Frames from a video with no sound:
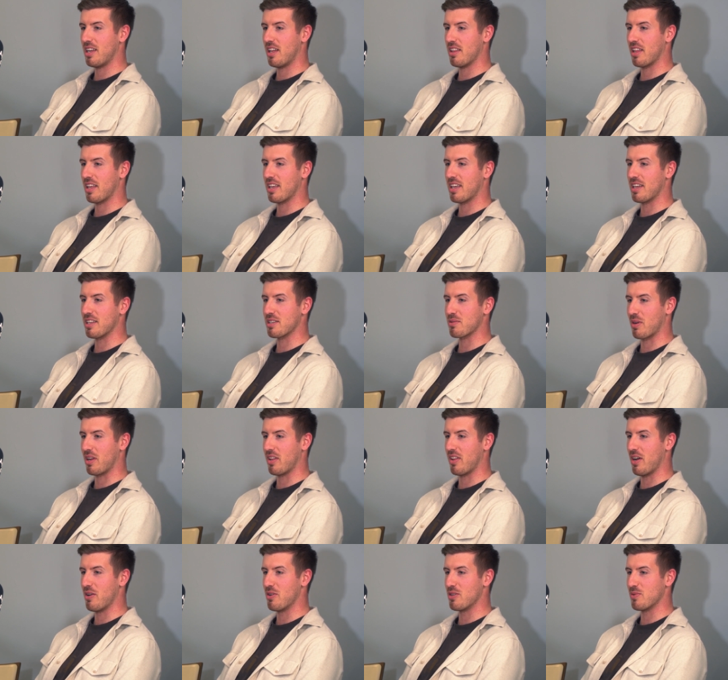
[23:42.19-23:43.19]
I think it's one
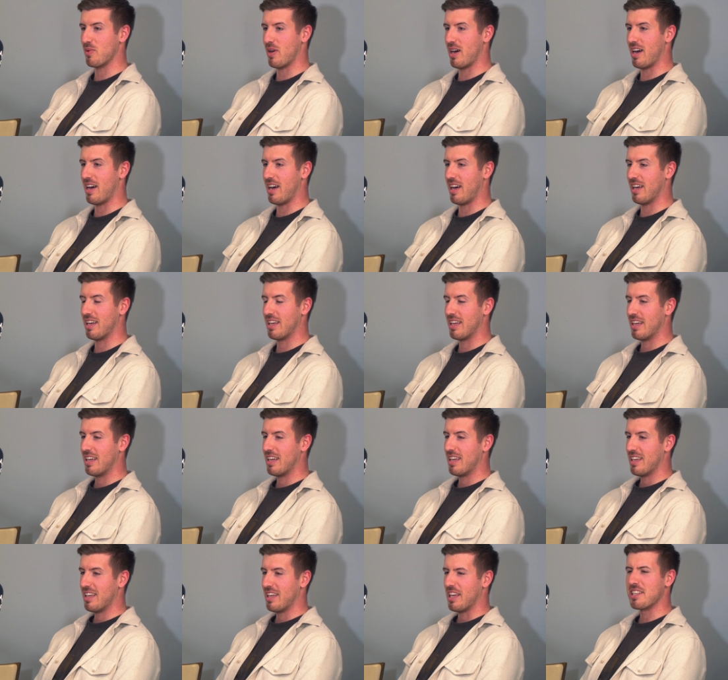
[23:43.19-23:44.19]
of those where
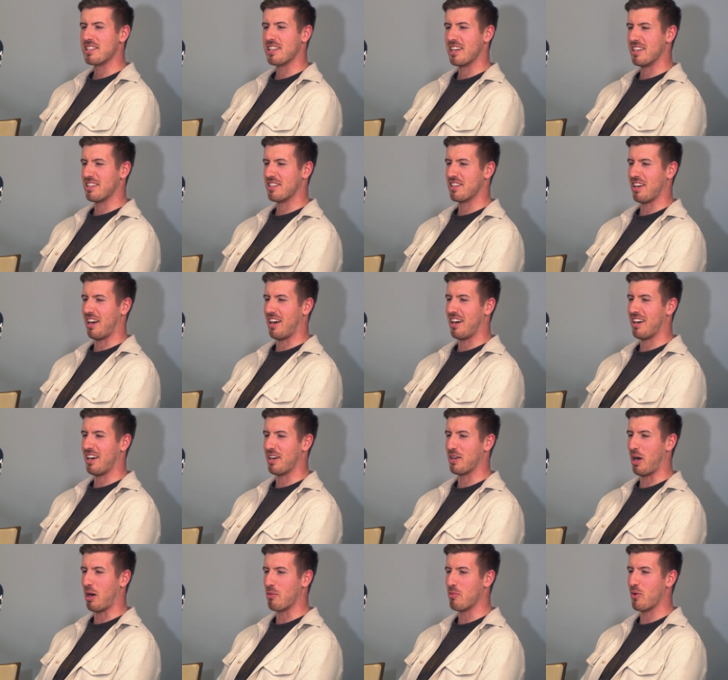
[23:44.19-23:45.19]

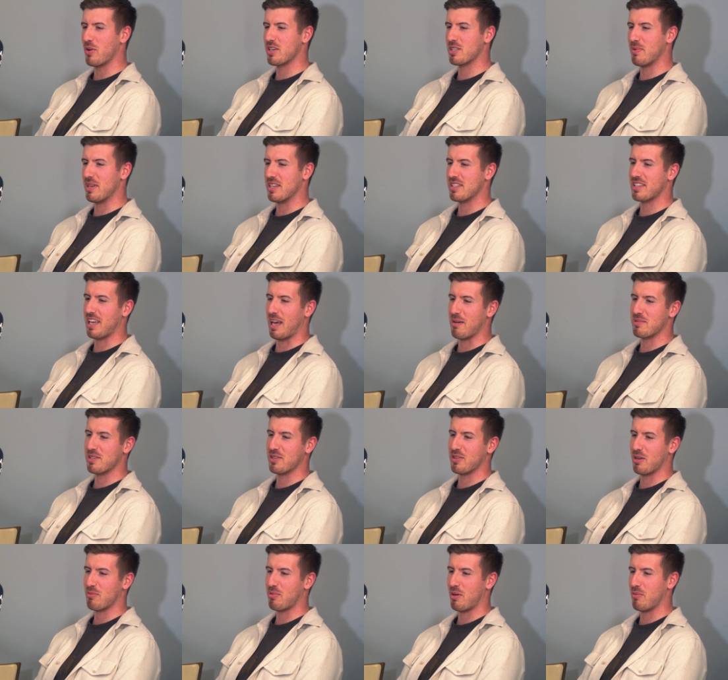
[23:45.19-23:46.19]
I'm always a bit
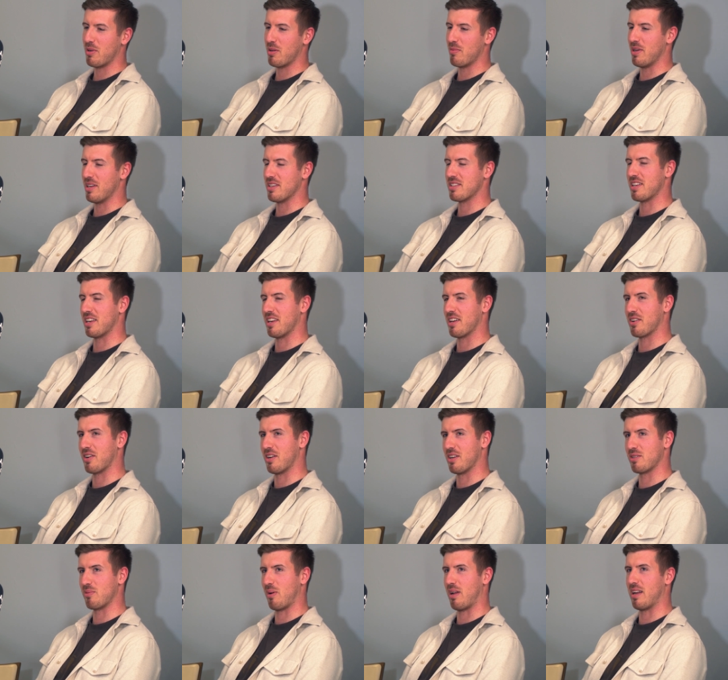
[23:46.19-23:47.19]
sceptical and probably a bit cynical as